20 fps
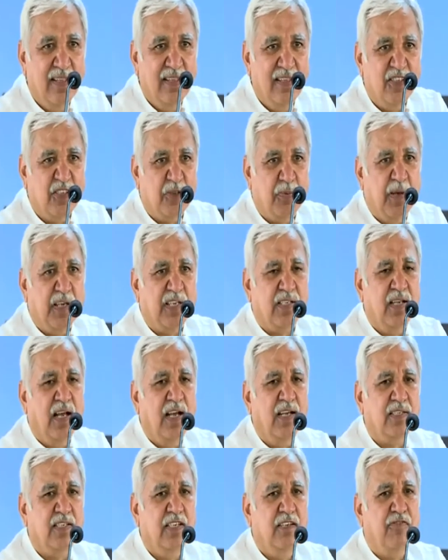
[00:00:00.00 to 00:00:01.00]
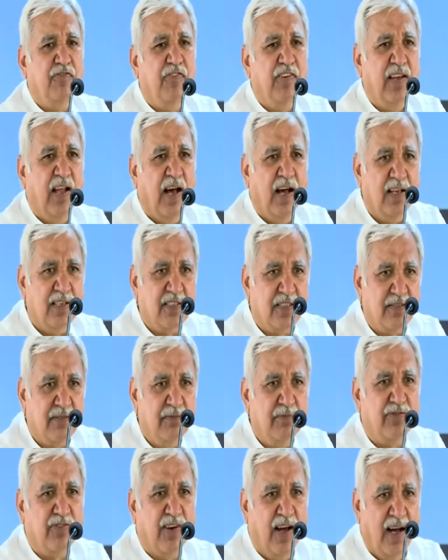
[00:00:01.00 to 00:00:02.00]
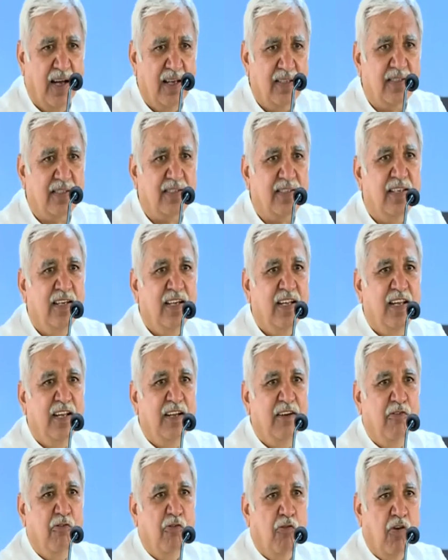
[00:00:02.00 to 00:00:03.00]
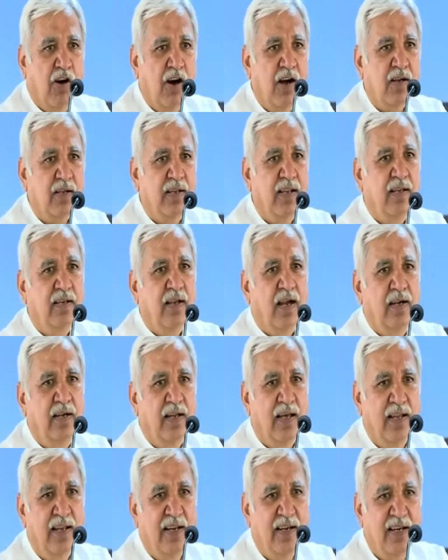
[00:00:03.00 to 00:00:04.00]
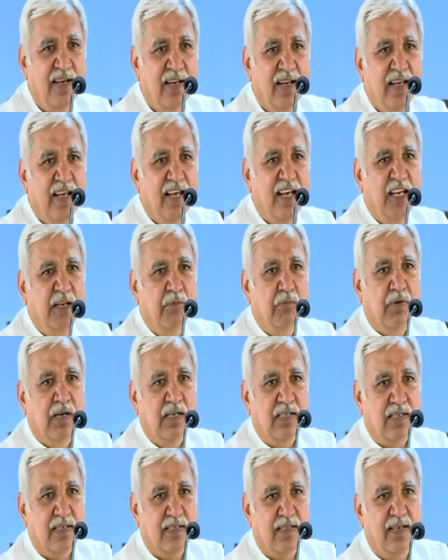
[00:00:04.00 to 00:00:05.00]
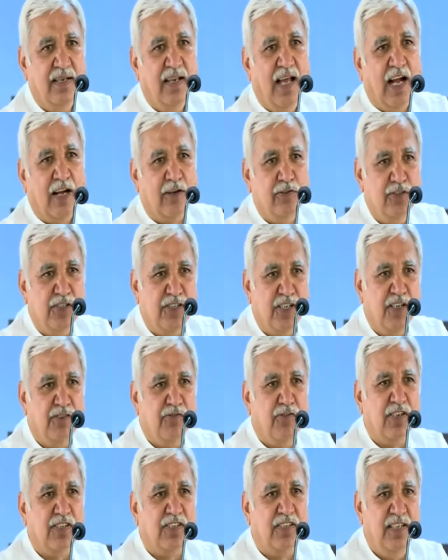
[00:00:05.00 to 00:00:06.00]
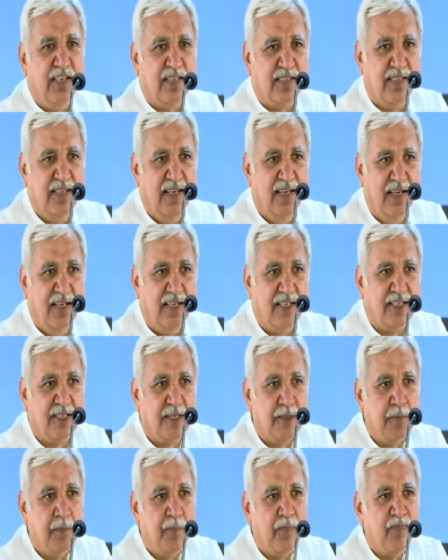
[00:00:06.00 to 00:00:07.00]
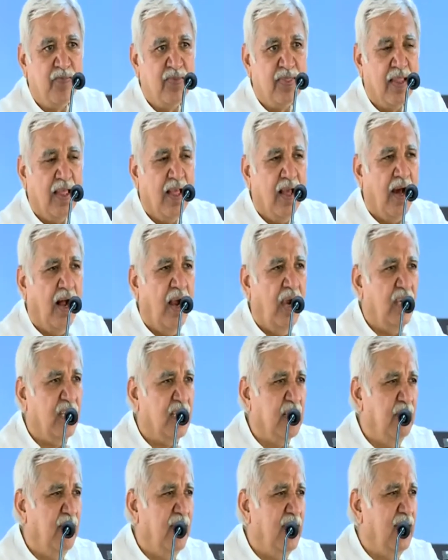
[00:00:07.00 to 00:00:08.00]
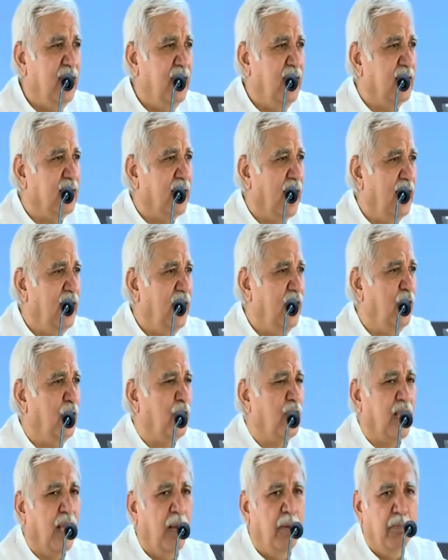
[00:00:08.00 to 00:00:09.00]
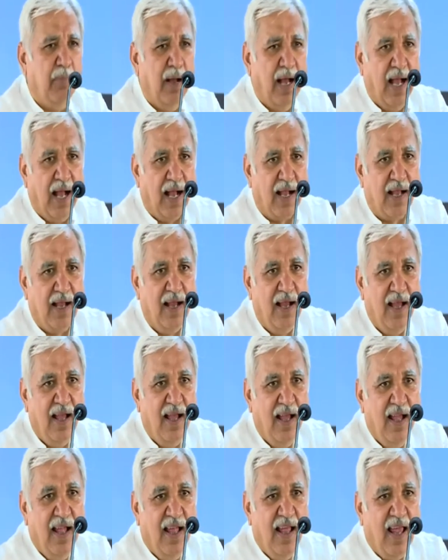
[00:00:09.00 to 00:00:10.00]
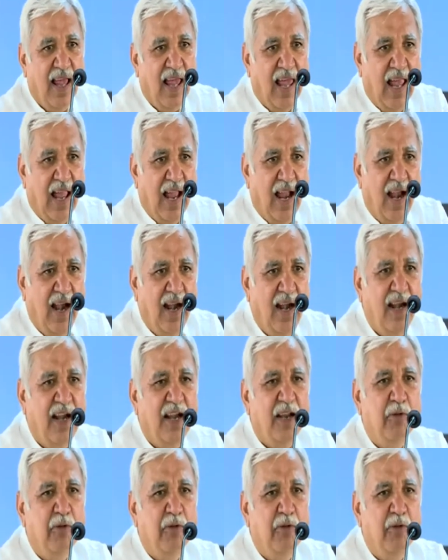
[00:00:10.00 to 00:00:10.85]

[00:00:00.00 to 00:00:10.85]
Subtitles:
specialized in finance in France, worked in London in mergers and acquisitions for 6 years, ultimately decided to come back and